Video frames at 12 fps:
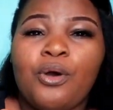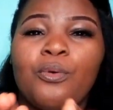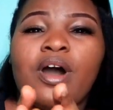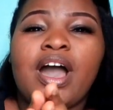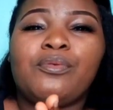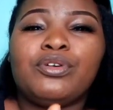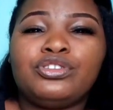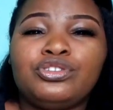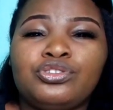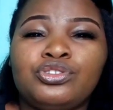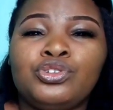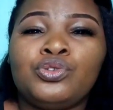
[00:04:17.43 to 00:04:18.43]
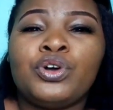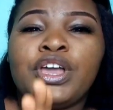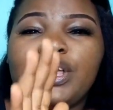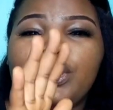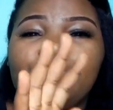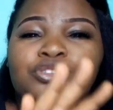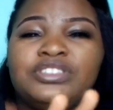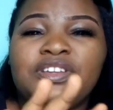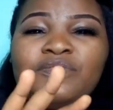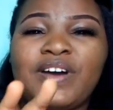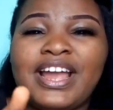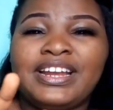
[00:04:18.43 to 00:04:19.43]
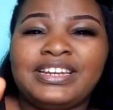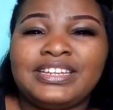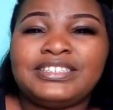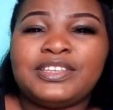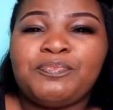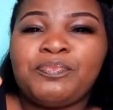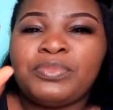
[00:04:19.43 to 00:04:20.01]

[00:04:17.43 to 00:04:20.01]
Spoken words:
What I want you to do is to divide it